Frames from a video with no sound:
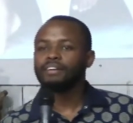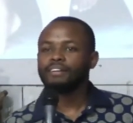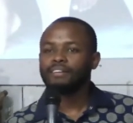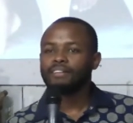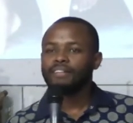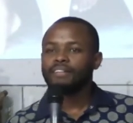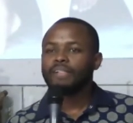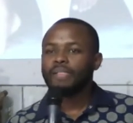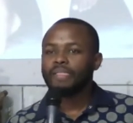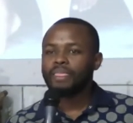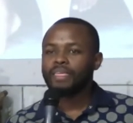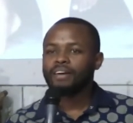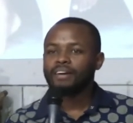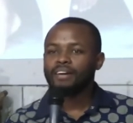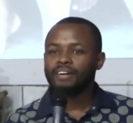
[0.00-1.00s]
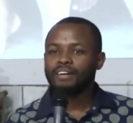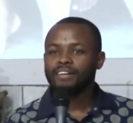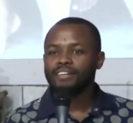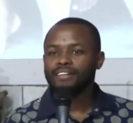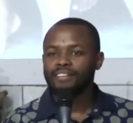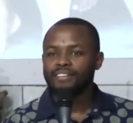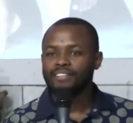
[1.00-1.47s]

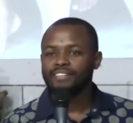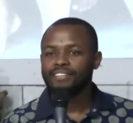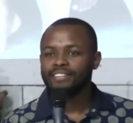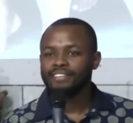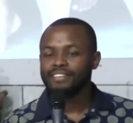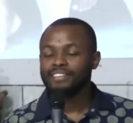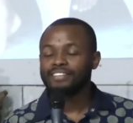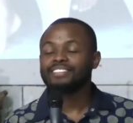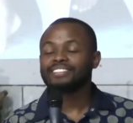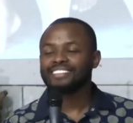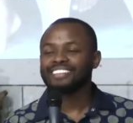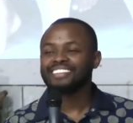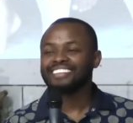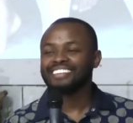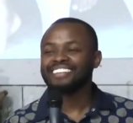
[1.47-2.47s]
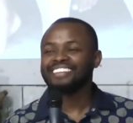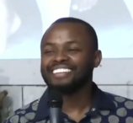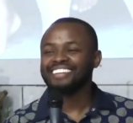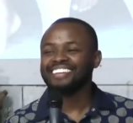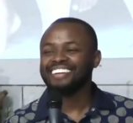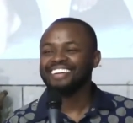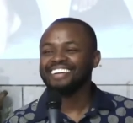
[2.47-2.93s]

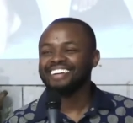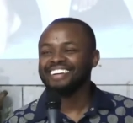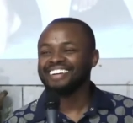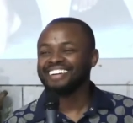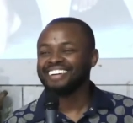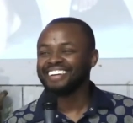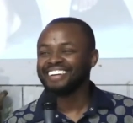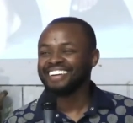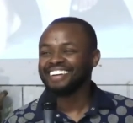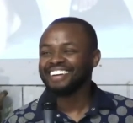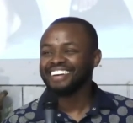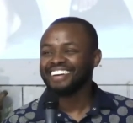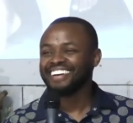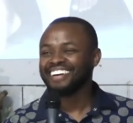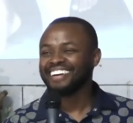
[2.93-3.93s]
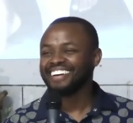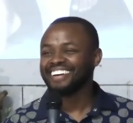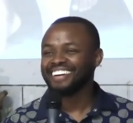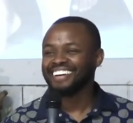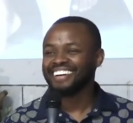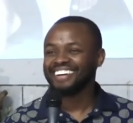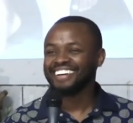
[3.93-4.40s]

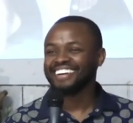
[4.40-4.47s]
(no one is talking)